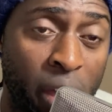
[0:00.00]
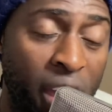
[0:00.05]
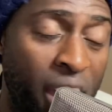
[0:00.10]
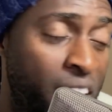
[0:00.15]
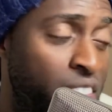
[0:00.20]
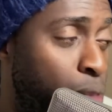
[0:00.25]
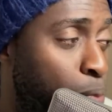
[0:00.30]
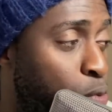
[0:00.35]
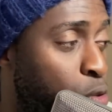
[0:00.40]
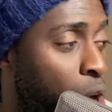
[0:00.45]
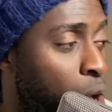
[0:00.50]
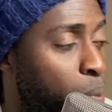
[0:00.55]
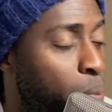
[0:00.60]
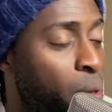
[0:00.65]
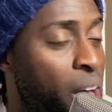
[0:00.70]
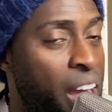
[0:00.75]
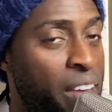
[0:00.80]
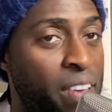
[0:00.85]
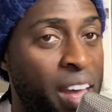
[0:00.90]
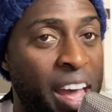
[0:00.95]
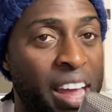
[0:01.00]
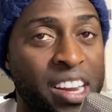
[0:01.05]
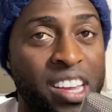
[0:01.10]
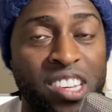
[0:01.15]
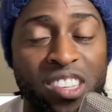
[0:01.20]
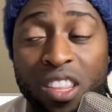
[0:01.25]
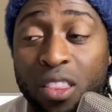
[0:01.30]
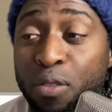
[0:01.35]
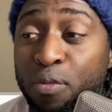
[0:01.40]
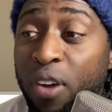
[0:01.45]
And the problem I've had
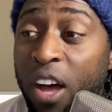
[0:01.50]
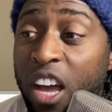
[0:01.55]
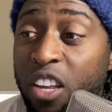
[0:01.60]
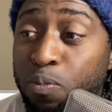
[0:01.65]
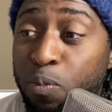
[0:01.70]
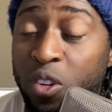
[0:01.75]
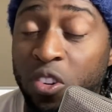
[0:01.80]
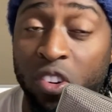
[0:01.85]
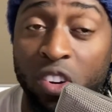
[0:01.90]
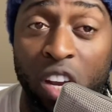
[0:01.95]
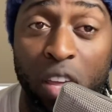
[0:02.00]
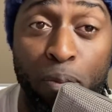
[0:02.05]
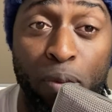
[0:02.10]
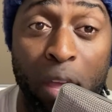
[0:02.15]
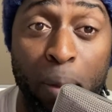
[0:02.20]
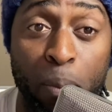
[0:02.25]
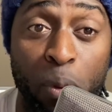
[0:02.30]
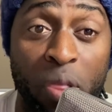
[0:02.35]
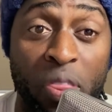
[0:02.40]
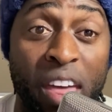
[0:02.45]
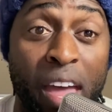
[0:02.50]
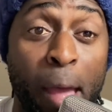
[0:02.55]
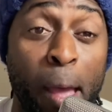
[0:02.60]
is that the vast majority of people,